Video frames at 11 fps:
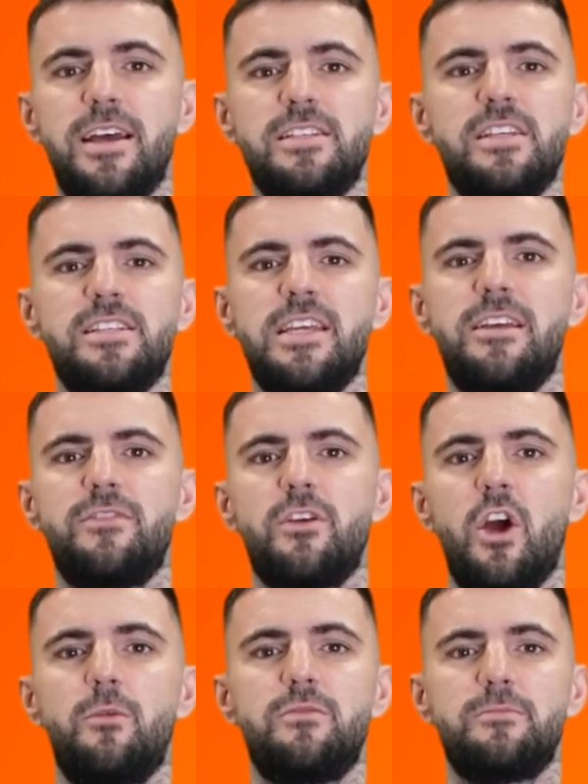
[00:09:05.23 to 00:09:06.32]
is to see if your
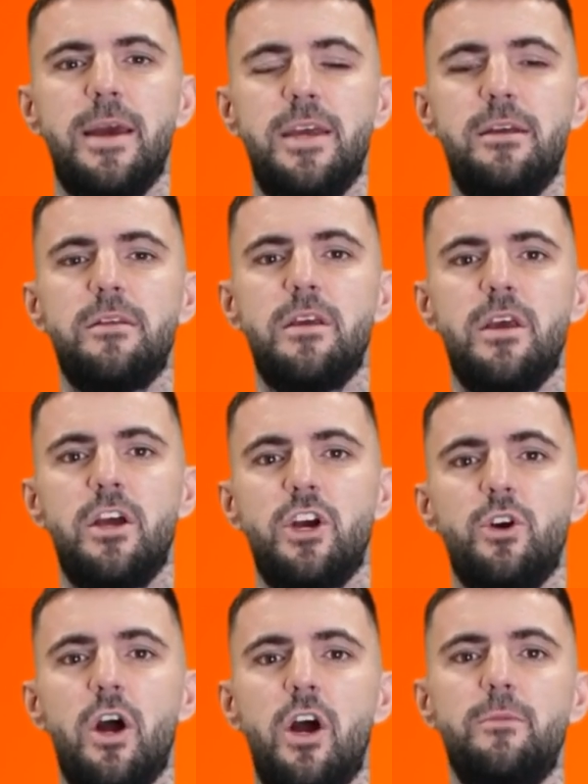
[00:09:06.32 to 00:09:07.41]
home's
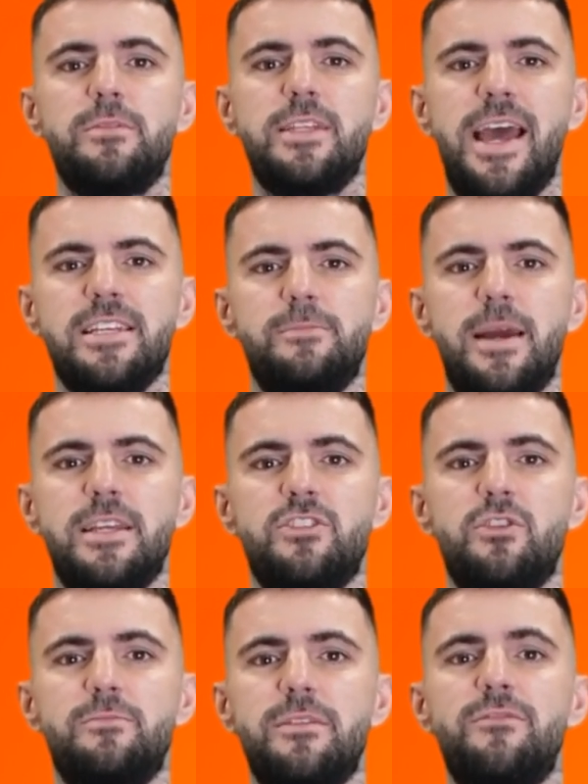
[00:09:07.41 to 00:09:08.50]
gas mains
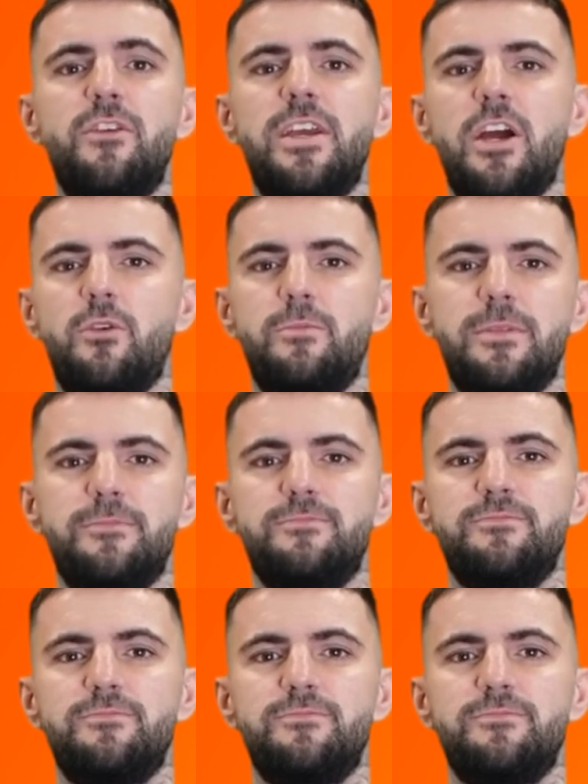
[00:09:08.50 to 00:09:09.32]
should be fully open.